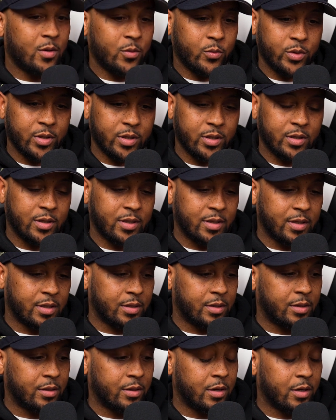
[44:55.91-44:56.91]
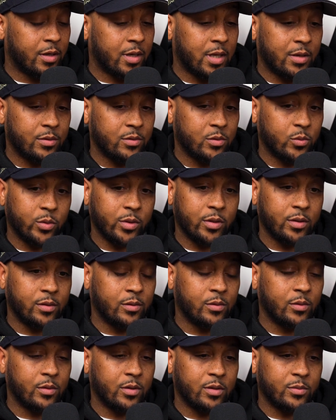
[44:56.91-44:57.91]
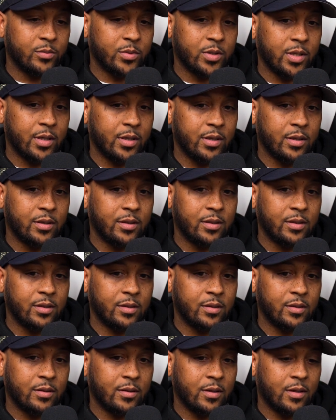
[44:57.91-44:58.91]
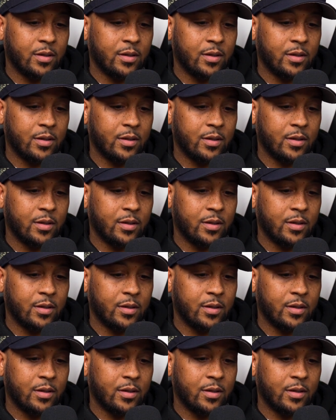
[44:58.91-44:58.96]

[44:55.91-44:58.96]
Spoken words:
with the girl I was with, you know what I'm saying? And